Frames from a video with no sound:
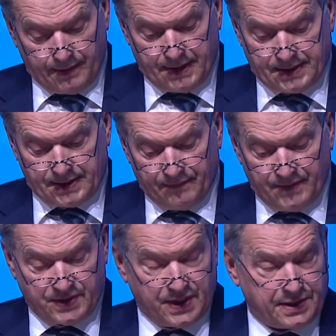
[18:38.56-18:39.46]
this
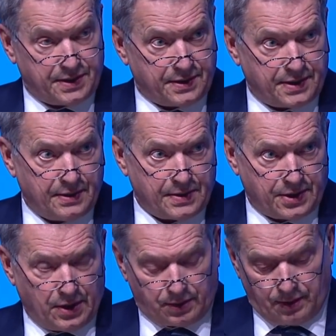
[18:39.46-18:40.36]
vicious
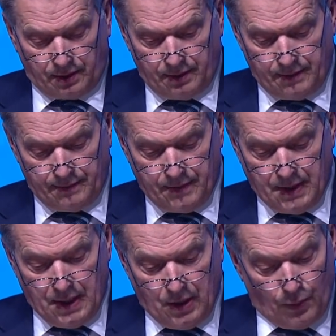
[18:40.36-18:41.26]
circle.
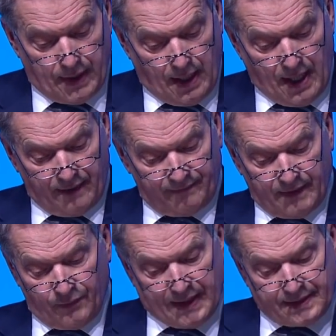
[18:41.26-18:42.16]
We
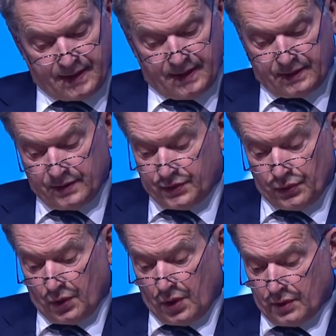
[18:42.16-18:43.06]
have waited
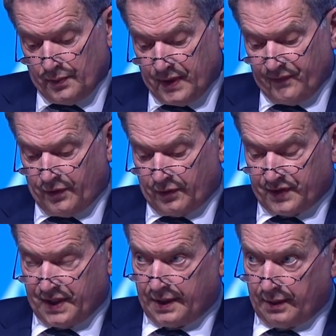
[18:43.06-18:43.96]
too long before
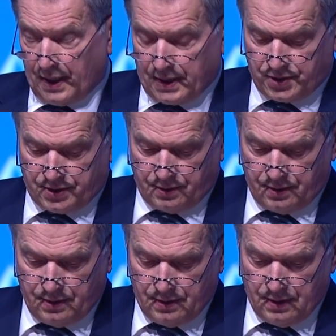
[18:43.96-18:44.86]
taking action.
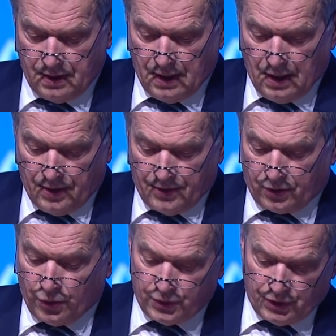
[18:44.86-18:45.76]
The good